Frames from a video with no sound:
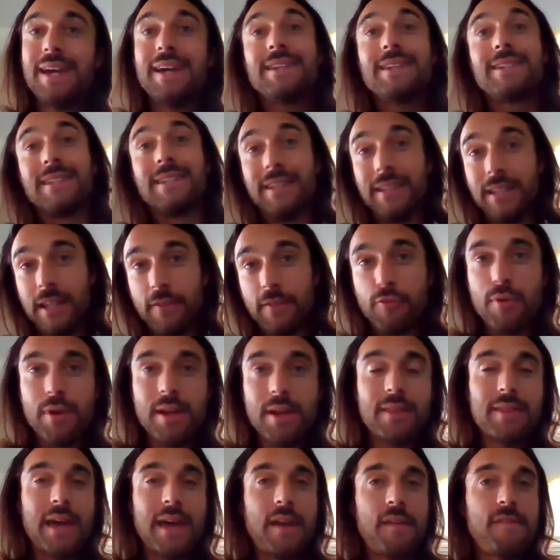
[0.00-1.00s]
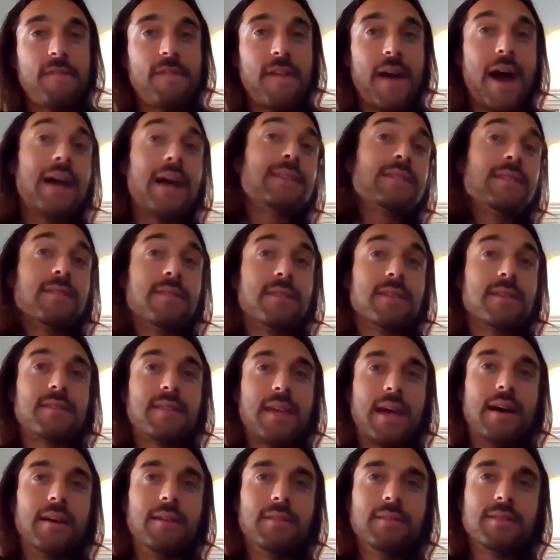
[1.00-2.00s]
delivering that fat to the
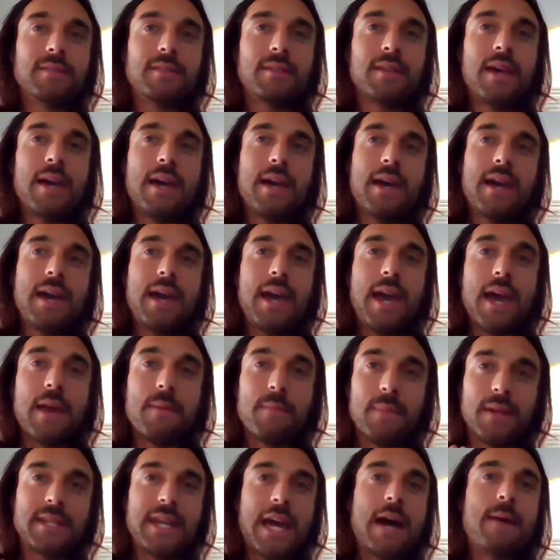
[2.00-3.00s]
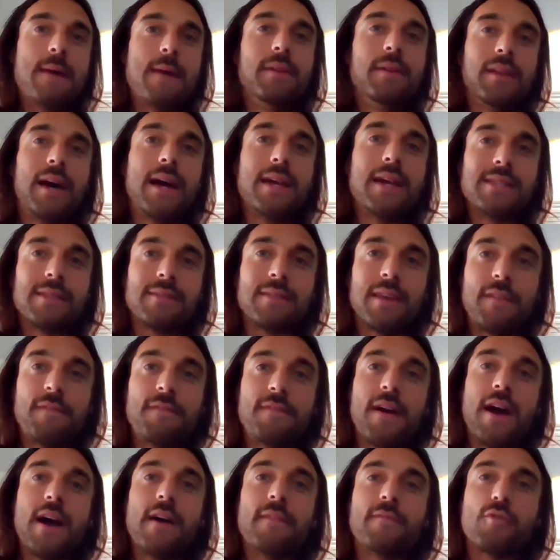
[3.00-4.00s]
cells, and metabolizing that
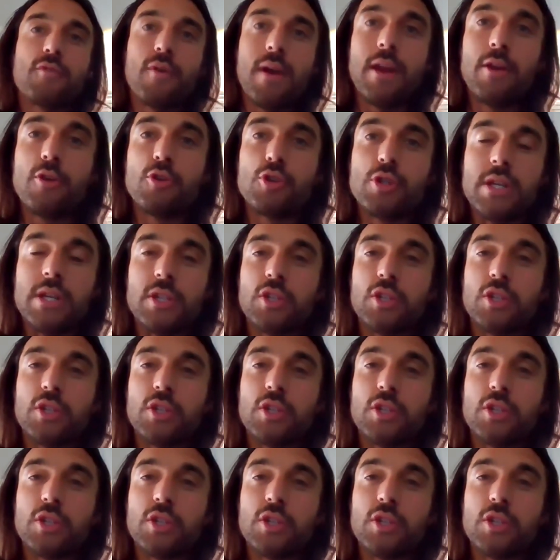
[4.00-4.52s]
fat for energy.